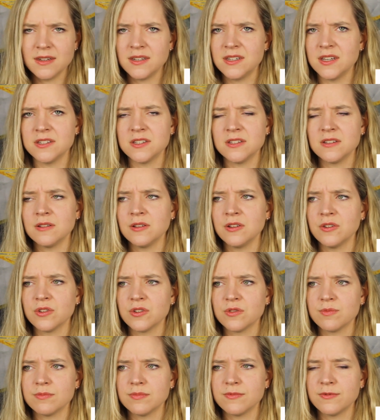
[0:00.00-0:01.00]
Doesn't
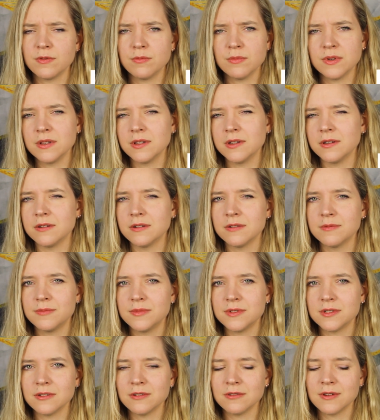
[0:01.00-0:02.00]
look familiar,
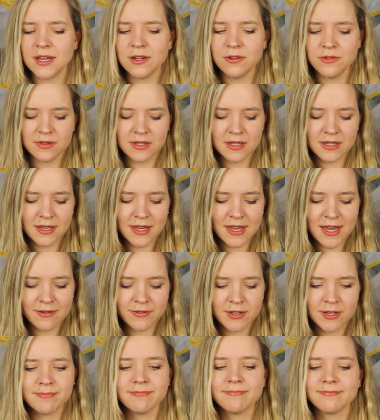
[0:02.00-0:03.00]
so I don't think I have
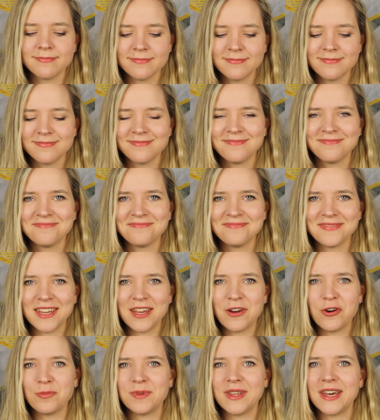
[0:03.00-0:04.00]
it.
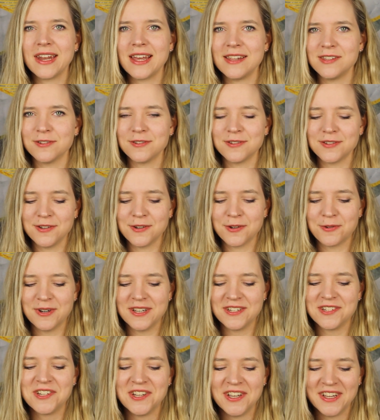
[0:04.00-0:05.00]
I hope that answers your
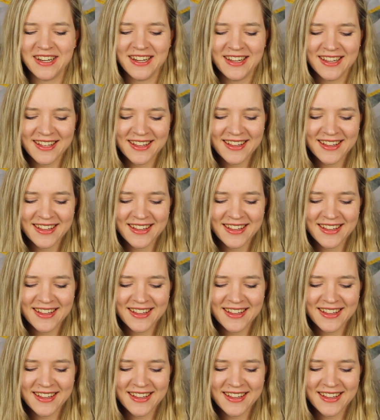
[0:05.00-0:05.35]
question.